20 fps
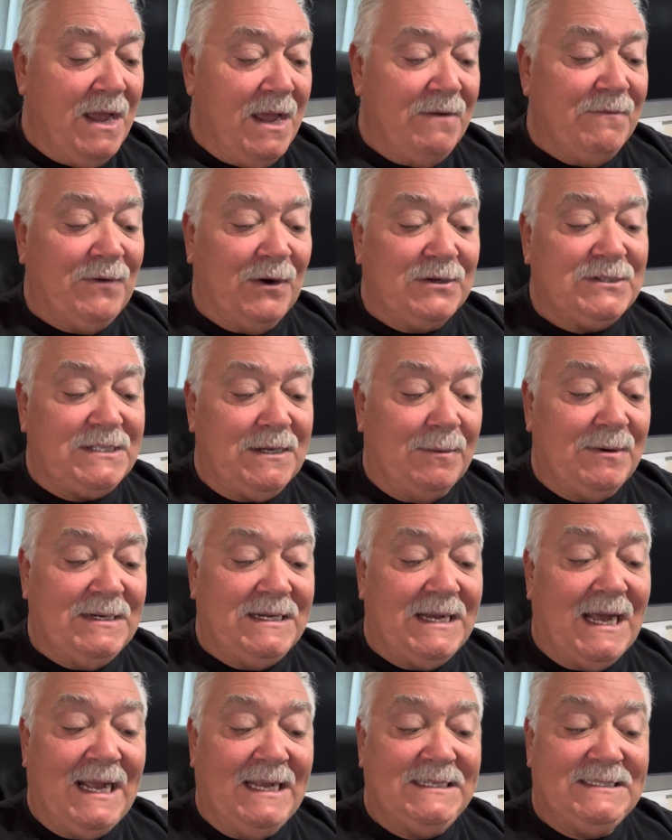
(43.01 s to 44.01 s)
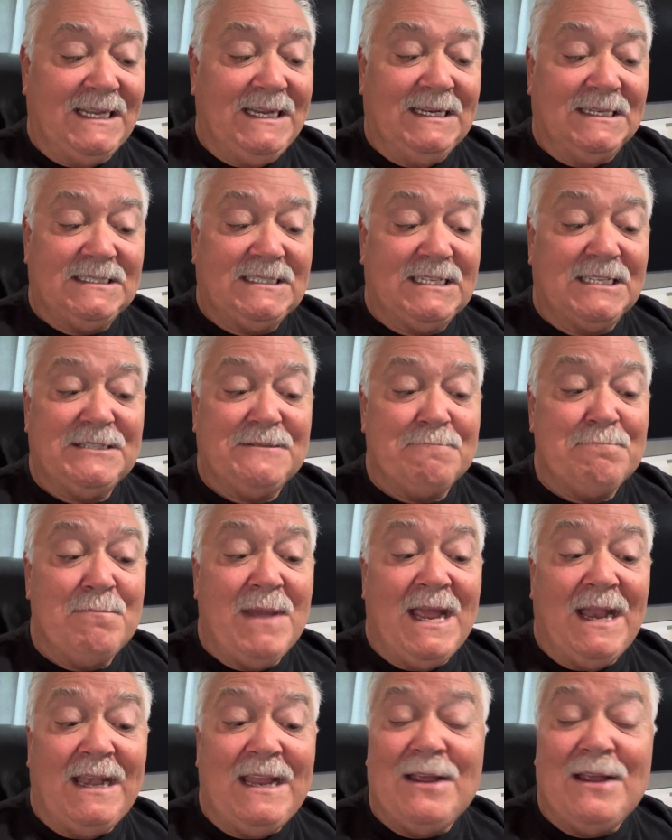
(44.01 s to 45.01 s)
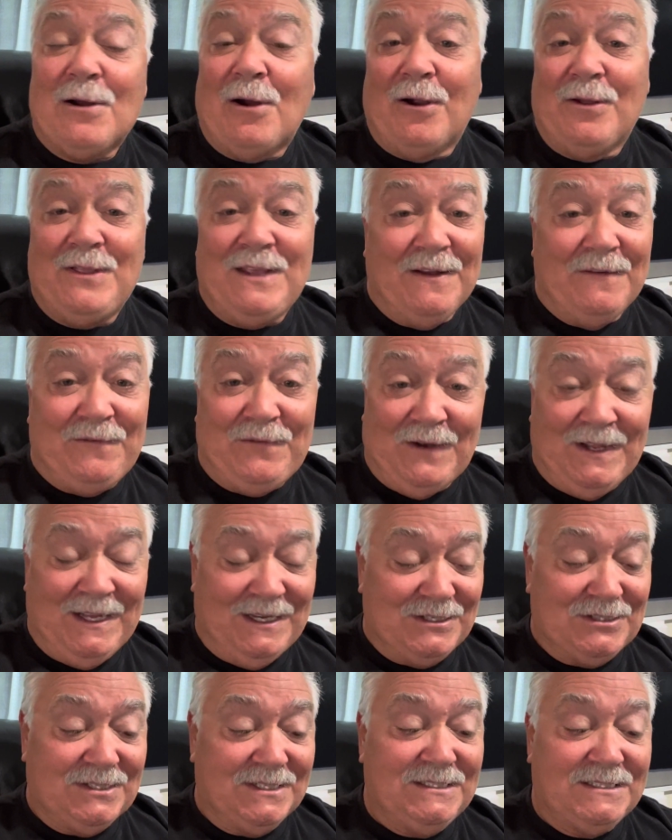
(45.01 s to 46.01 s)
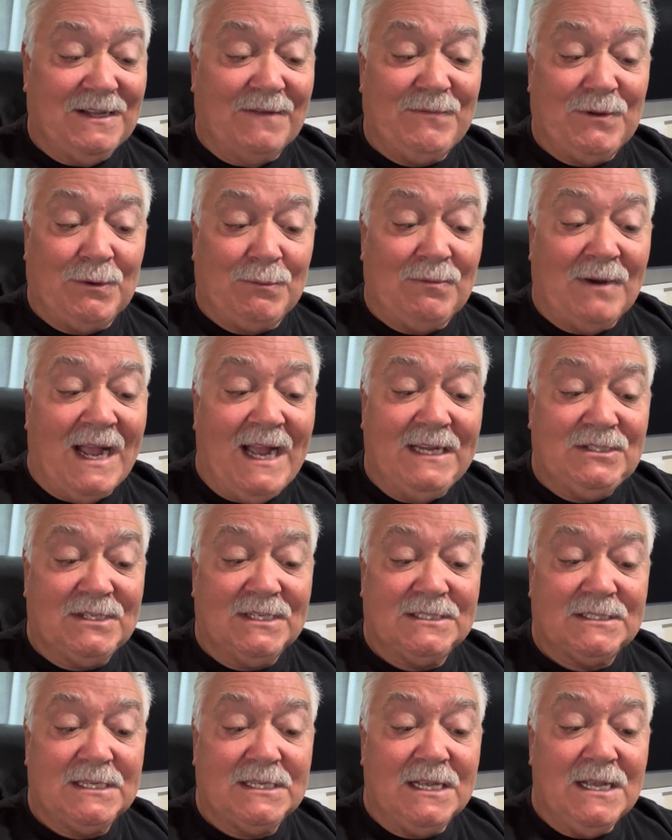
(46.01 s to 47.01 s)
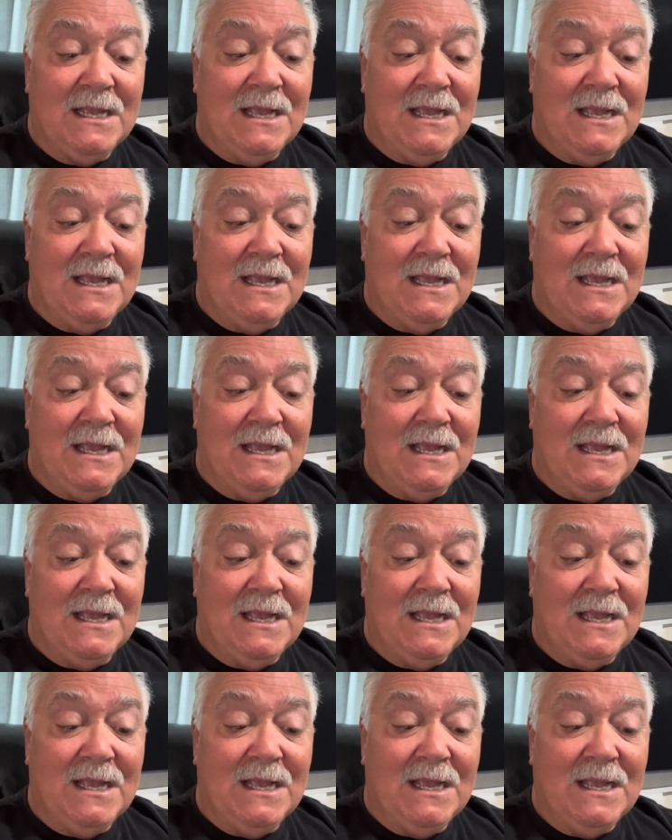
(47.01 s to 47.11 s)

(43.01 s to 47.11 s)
verse number 19, it says, Many are the afflictions of the righteous,